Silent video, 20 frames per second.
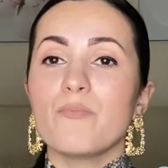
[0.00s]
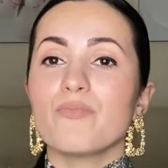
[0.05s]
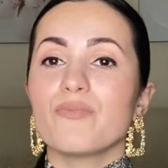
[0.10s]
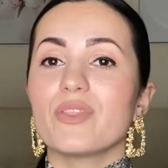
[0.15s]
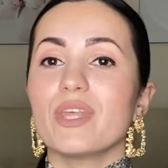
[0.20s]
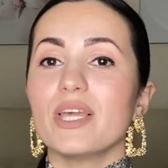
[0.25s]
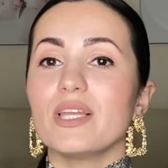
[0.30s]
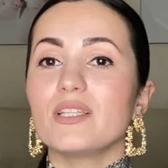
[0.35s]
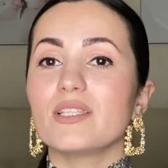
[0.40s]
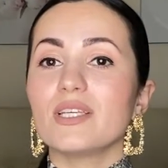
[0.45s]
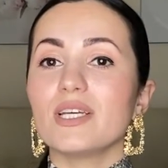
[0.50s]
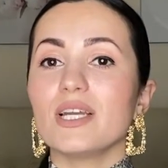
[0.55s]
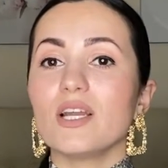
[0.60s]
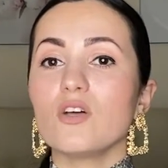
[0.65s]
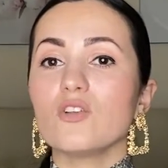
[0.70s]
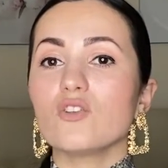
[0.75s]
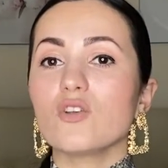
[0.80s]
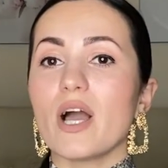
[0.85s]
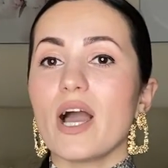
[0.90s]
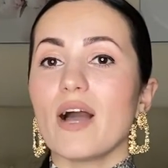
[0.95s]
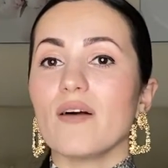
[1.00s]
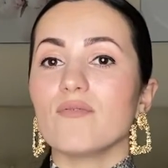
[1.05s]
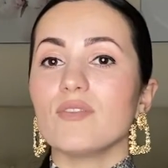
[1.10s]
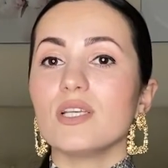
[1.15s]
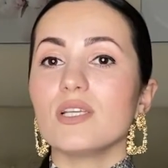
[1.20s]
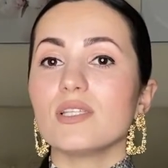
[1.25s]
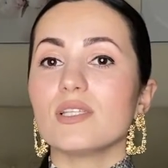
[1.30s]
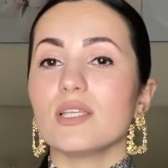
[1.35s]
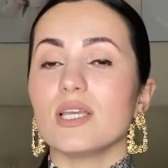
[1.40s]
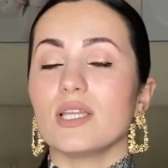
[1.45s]
They did also have
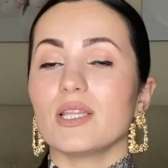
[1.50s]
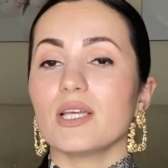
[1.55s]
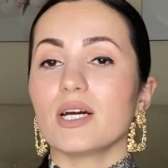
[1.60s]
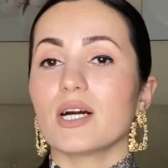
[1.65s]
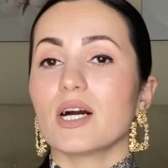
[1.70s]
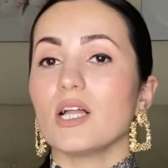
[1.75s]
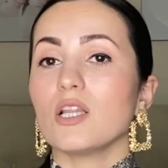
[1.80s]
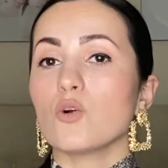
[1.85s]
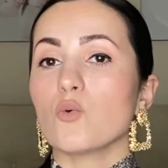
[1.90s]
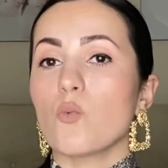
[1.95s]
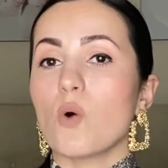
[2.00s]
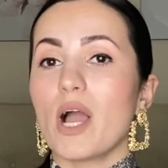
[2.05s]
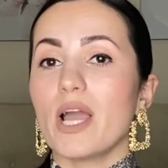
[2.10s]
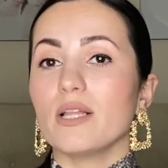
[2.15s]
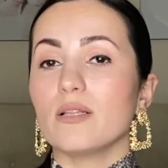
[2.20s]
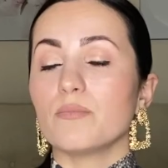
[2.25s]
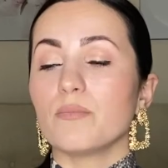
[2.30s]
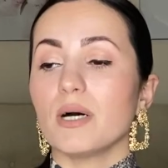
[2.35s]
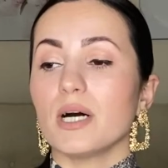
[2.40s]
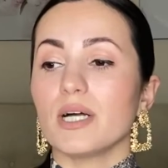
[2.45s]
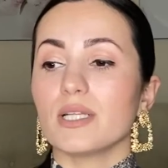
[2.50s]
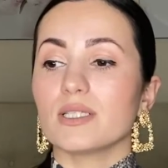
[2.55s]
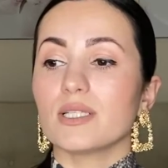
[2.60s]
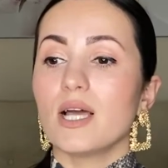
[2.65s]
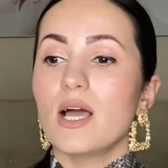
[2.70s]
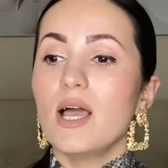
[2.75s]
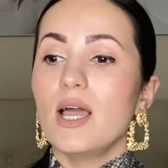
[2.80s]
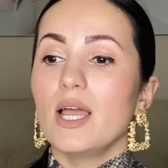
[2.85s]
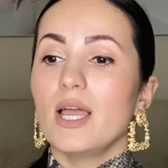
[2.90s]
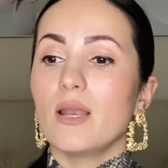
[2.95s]
this in the color white, but
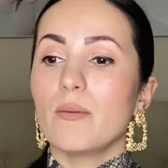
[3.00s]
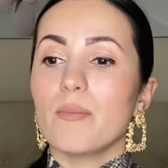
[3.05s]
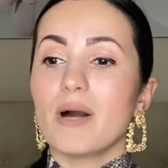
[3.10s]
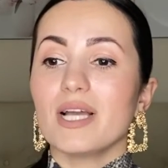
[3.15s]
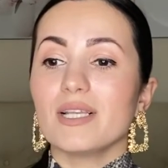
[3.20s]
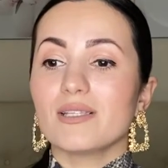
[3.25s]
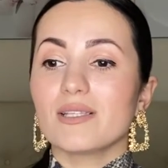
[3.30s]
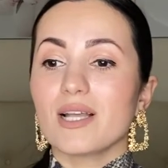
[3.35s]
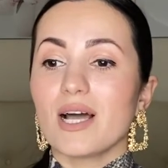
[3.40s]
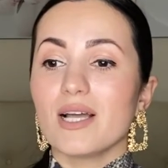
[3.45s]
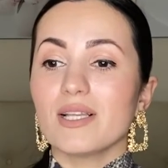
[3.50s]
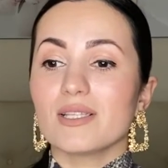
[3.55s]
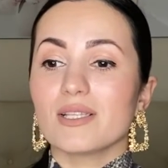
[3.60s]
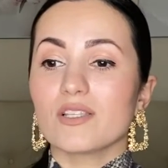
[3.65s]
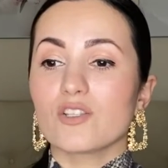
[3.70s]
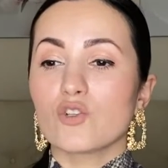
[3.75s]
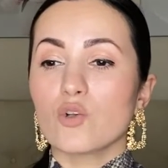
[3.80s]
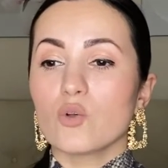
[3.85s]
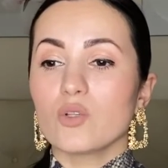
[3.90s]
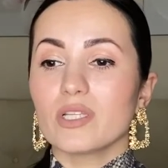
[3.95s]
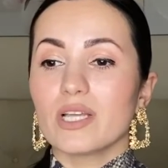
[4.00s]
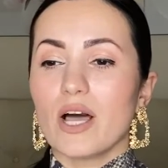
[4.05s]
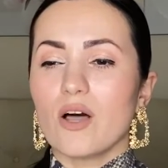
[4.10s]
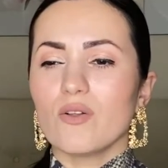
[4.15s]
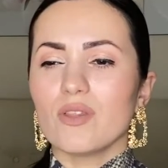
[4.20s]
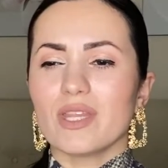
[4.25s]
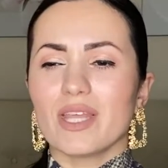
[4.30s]
in my size it's sold out.